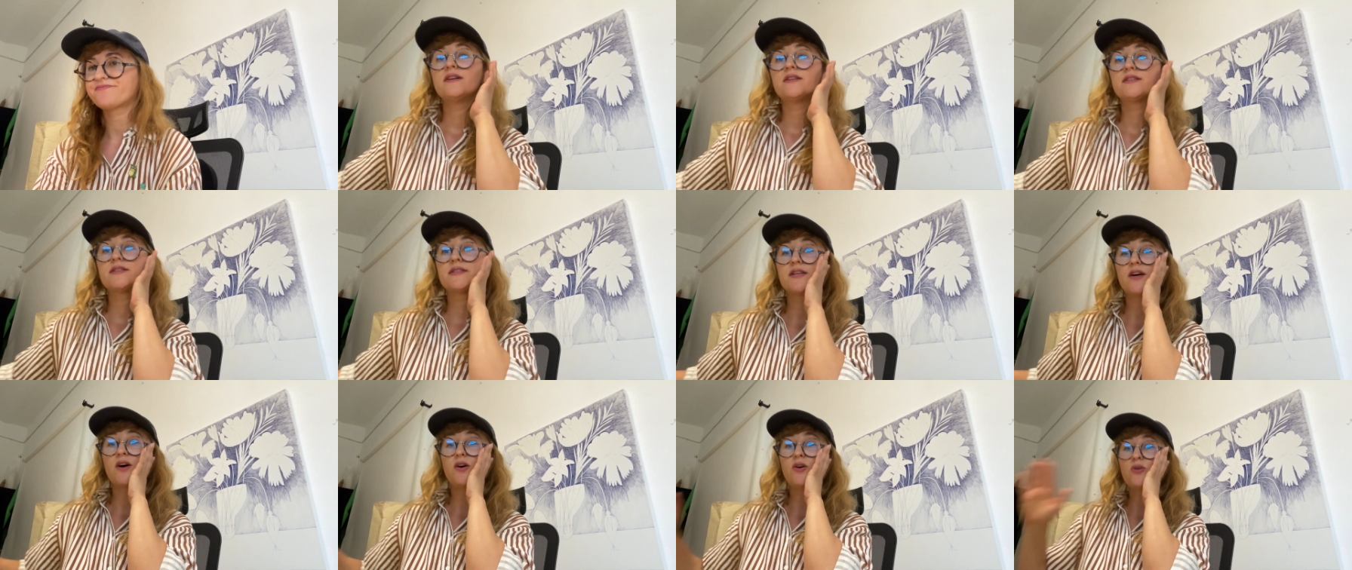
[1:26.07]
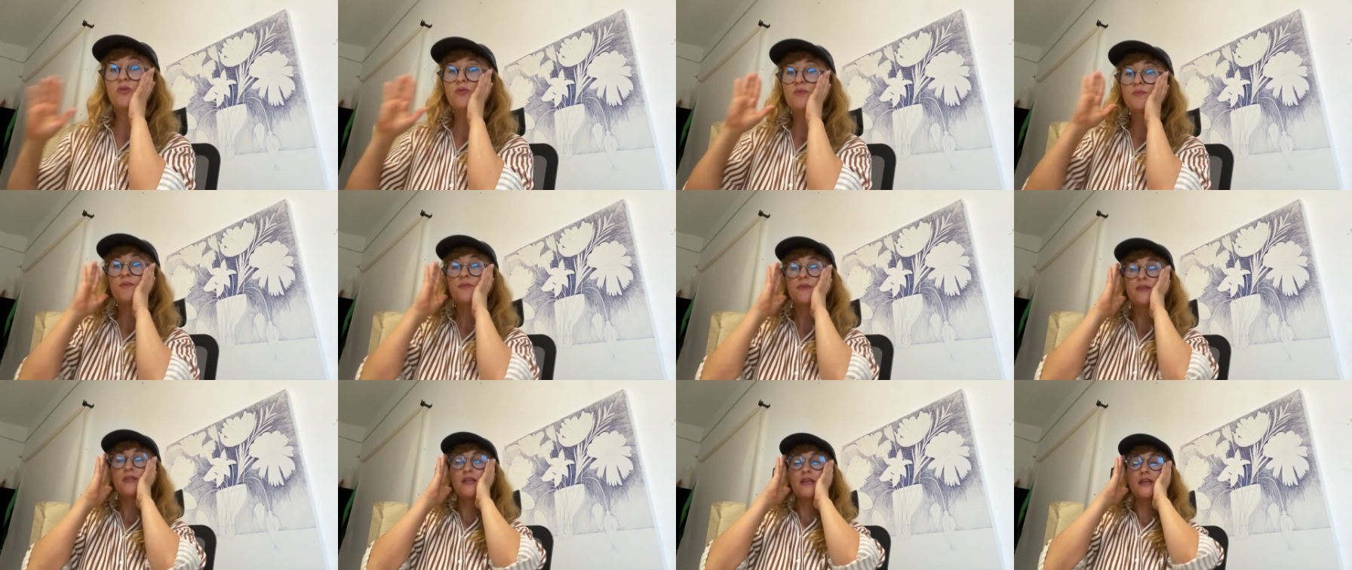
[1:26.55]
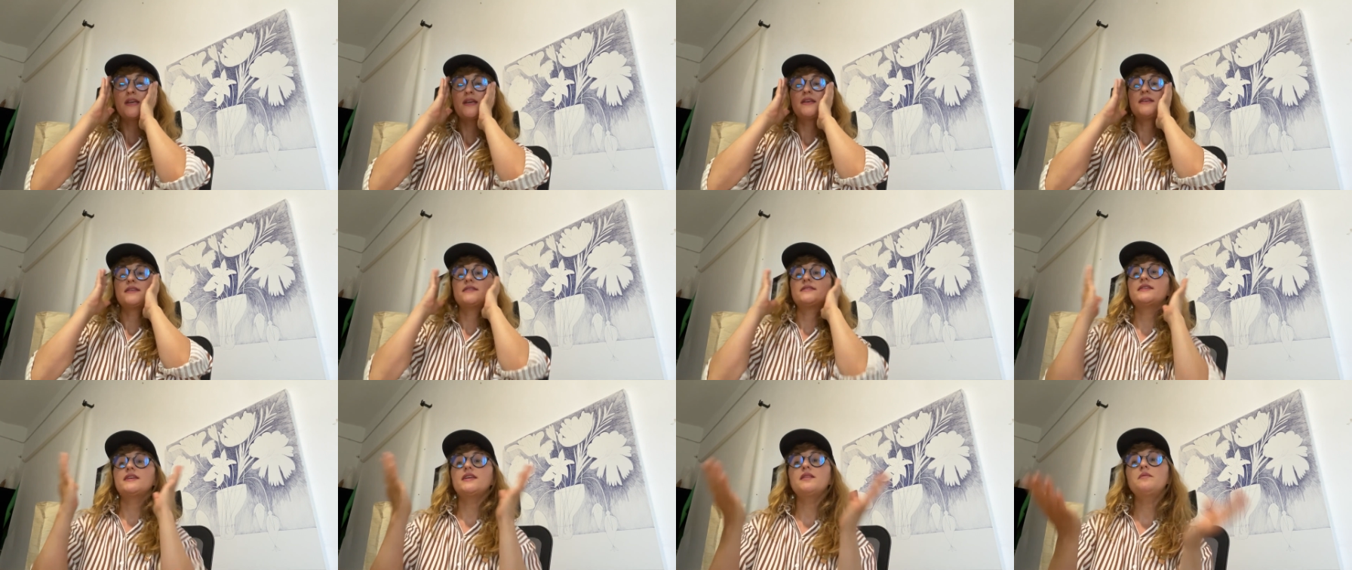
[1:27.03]
So,
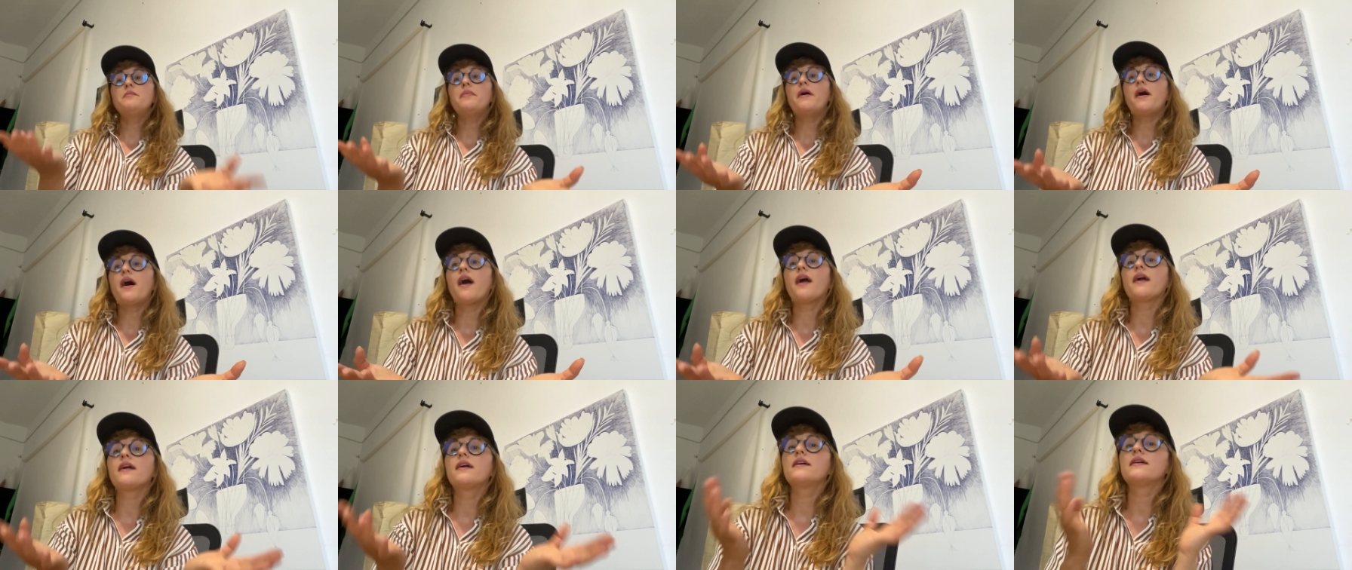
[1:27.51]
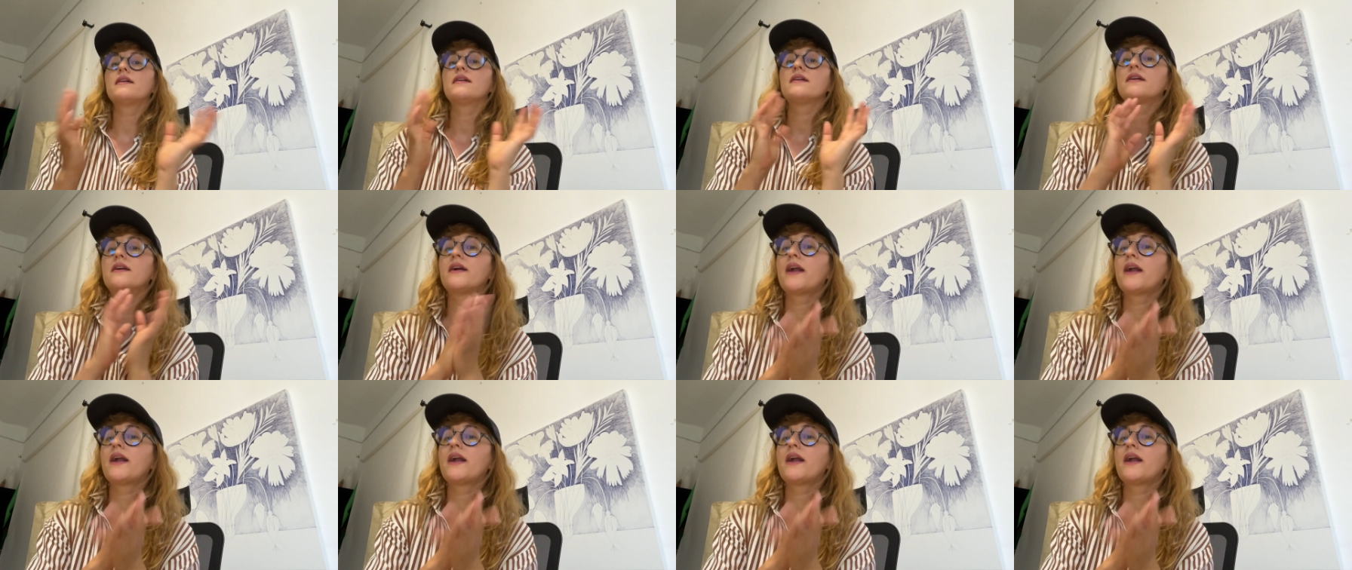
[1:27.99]
sit back,